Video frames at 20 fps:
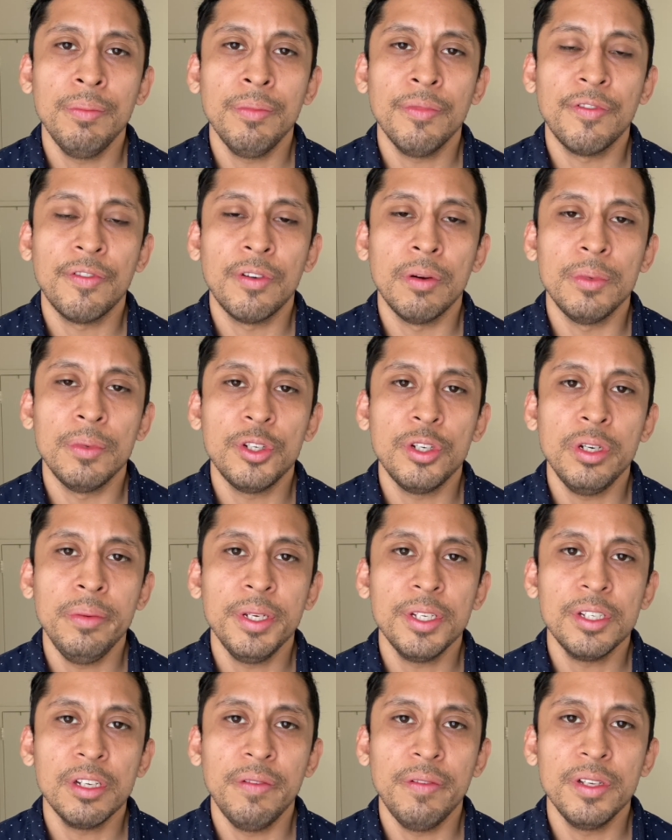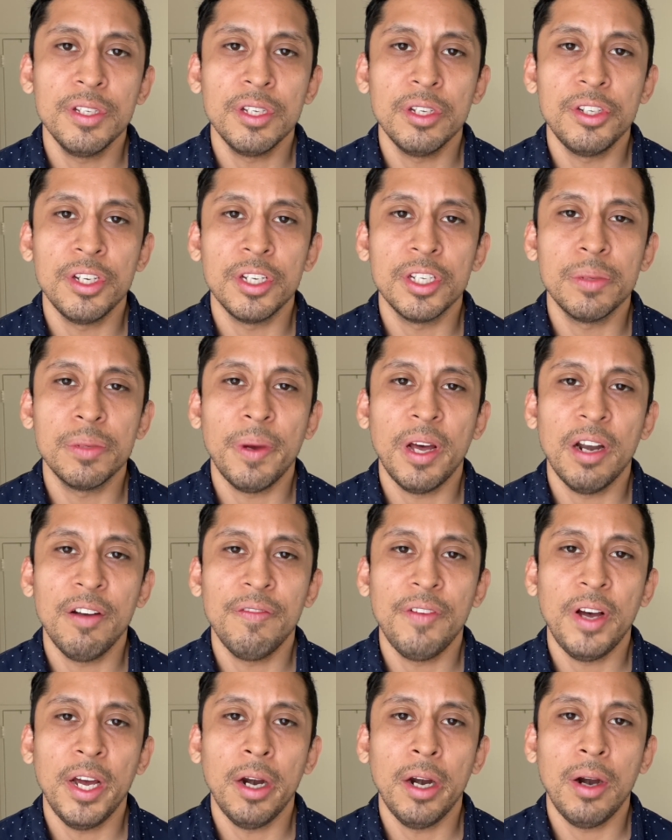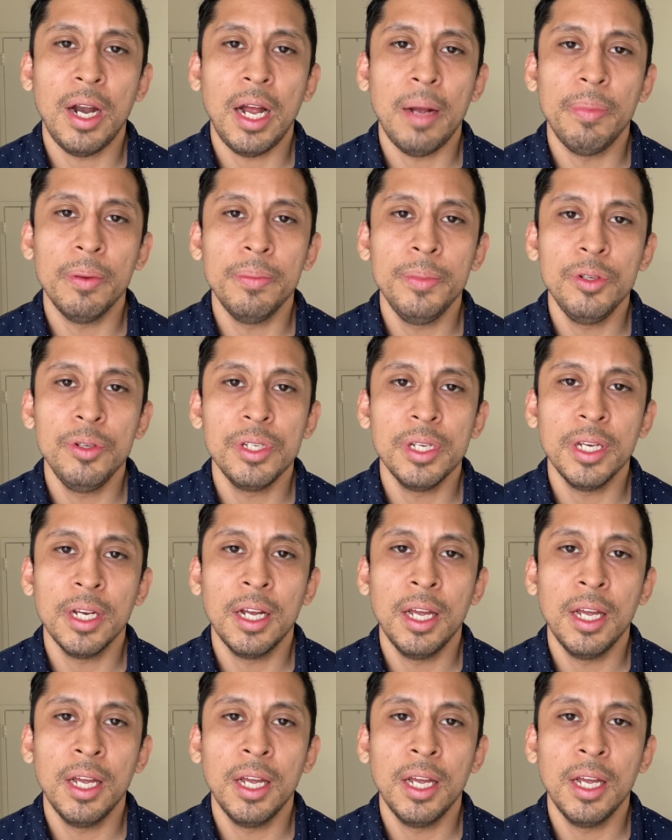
from a streaming service such as Spotify or Apple Music,